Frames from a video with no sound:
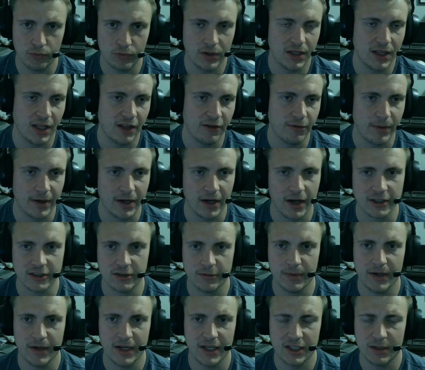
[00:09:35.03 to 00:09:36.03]
Really love my
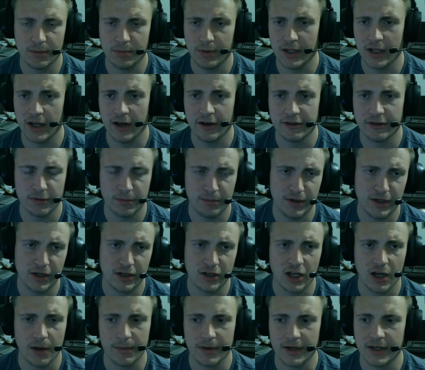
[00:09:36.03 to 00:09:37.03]
odds of making the playoffs and being a
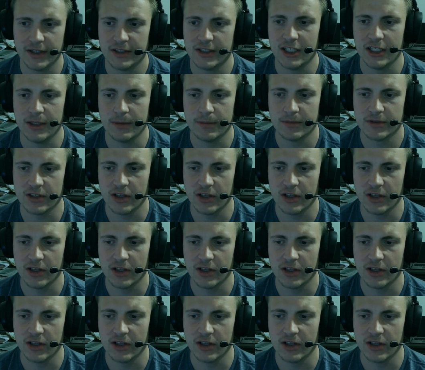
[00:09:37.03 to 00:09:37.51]
dominant team.